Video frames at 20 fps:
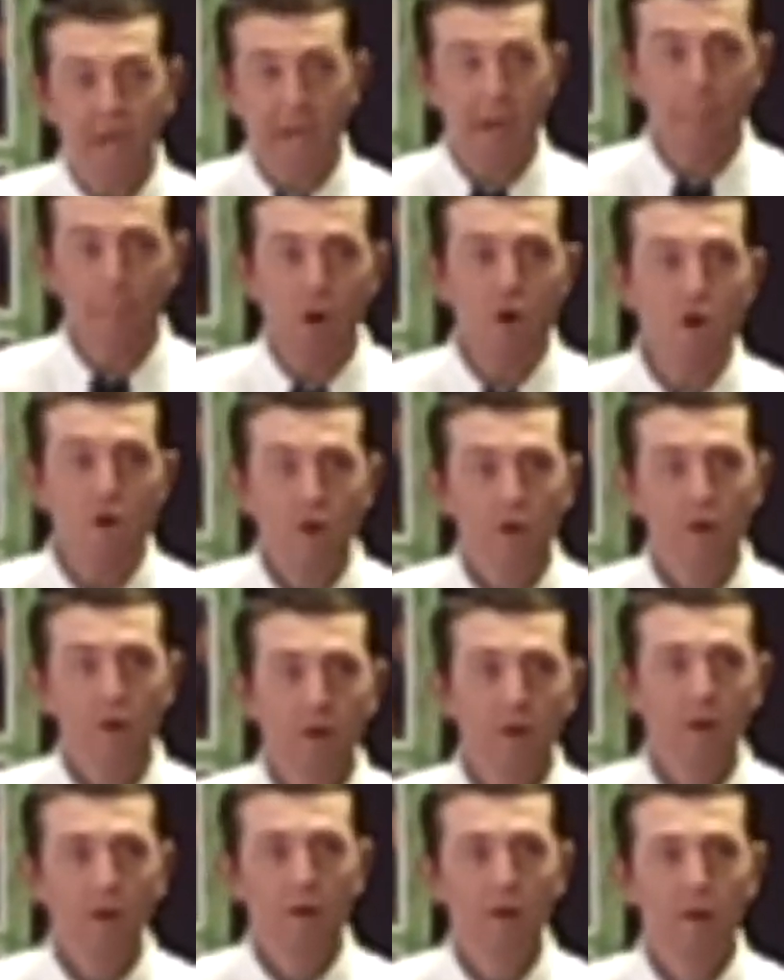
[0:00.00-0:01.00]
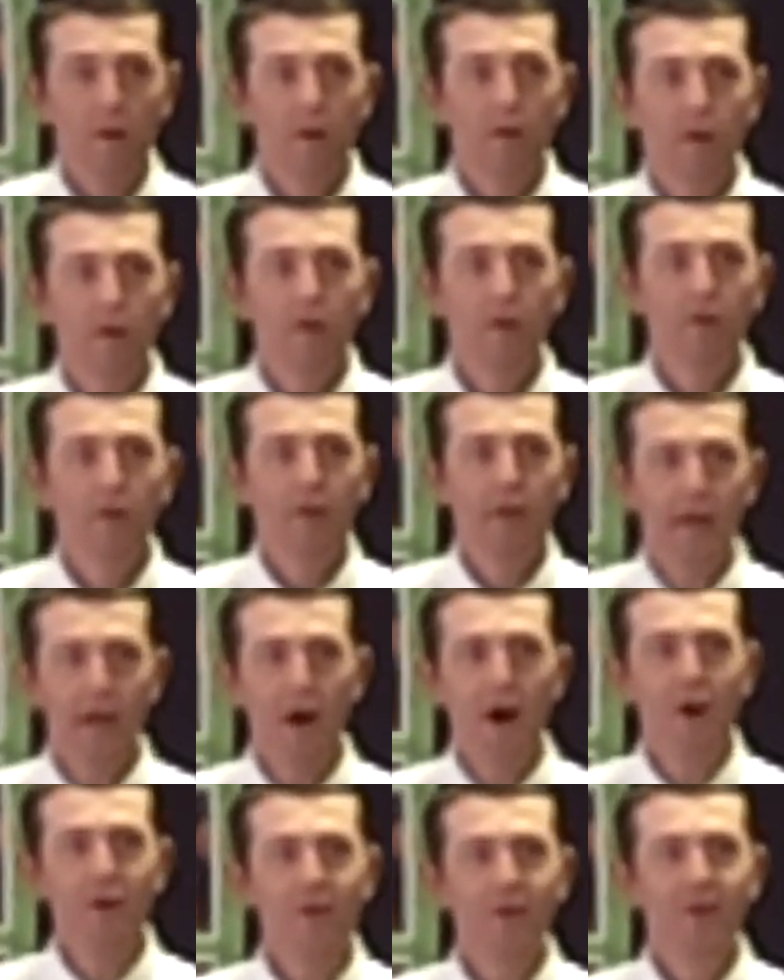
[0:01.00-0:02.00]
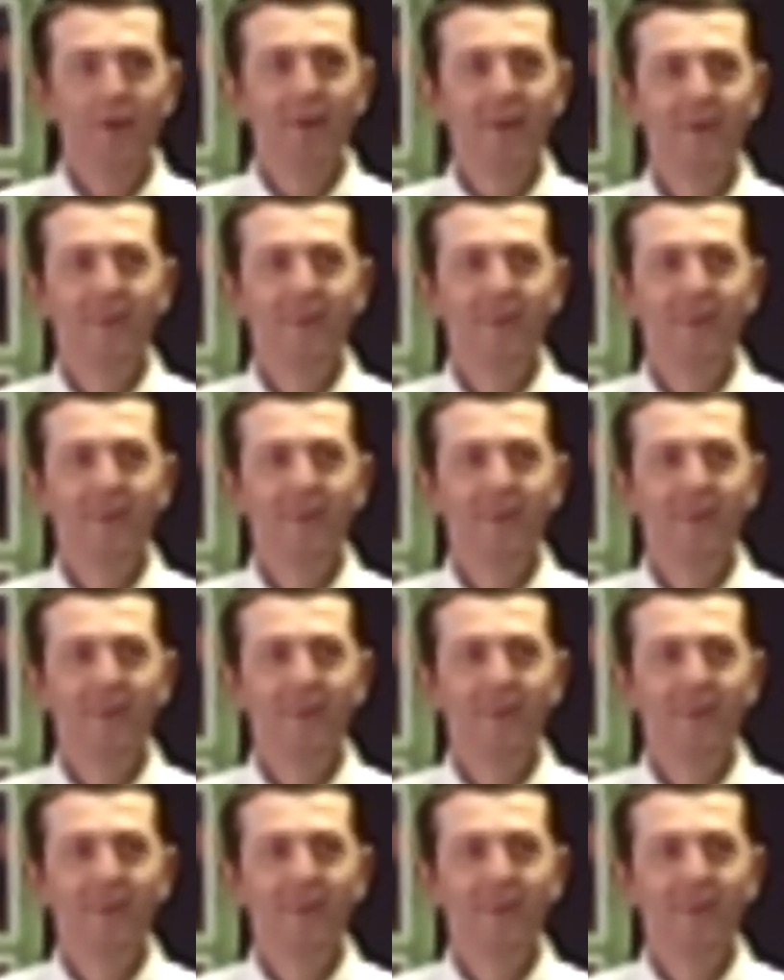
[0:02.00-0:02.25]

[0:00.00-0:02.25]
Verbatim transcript: keeper?" You know,